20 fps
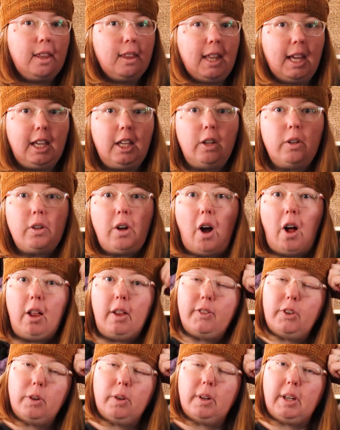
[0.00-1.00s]
Thank you to all
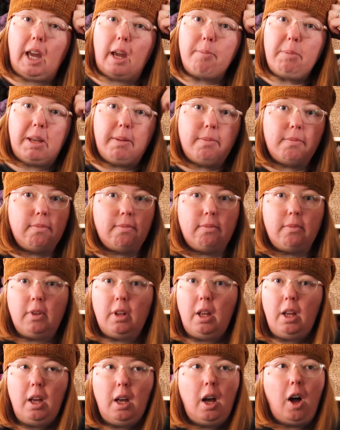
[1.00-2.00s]
of you who gave me
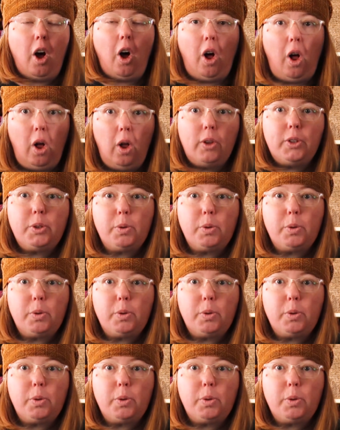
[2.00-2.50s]
all